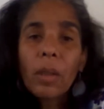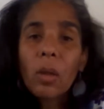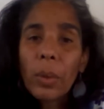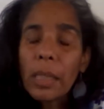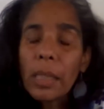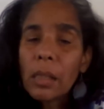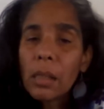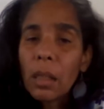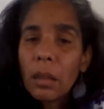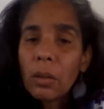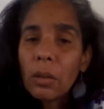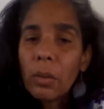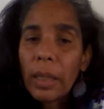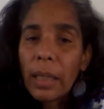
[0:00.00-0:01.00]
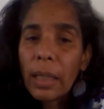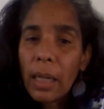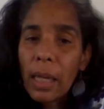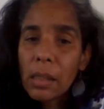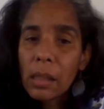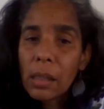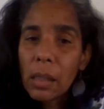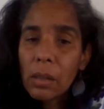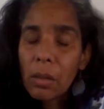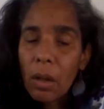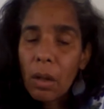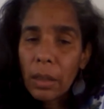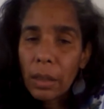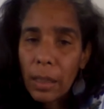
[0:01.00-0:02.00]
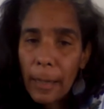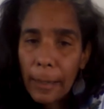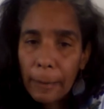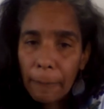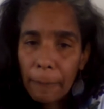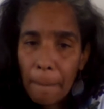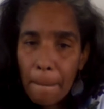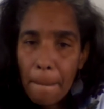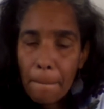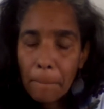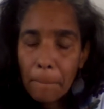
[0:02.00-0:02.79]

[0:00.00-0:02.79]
We are still doing classes online.